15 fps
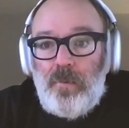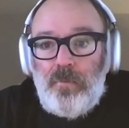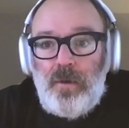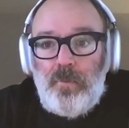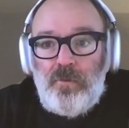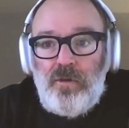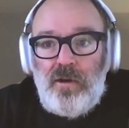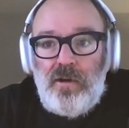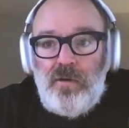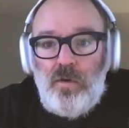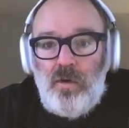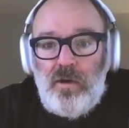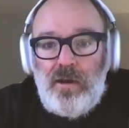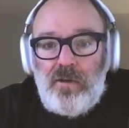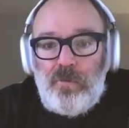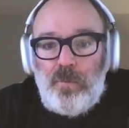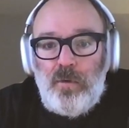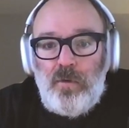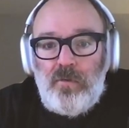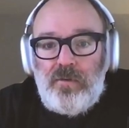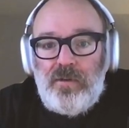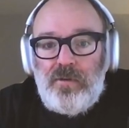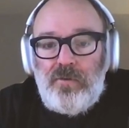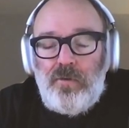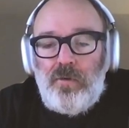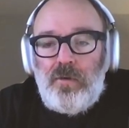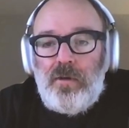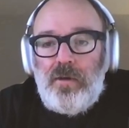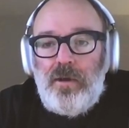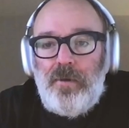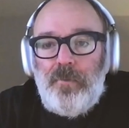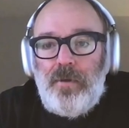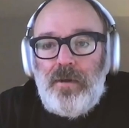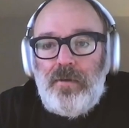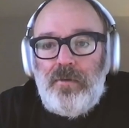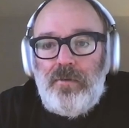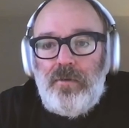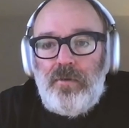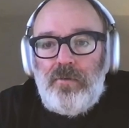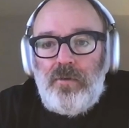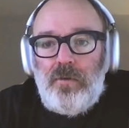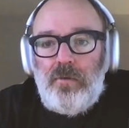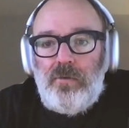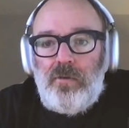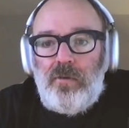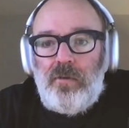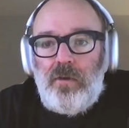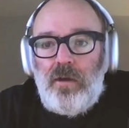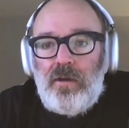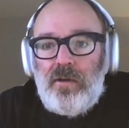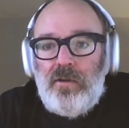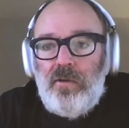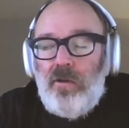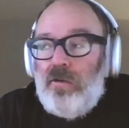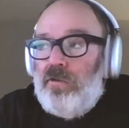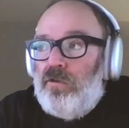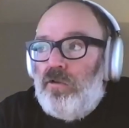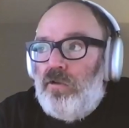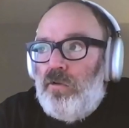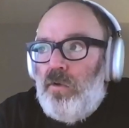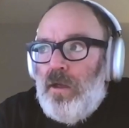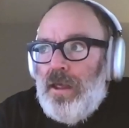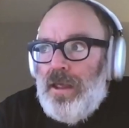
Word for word: I'm, I'm certainly not an expert on TikTok, um, and so something that I can learn too.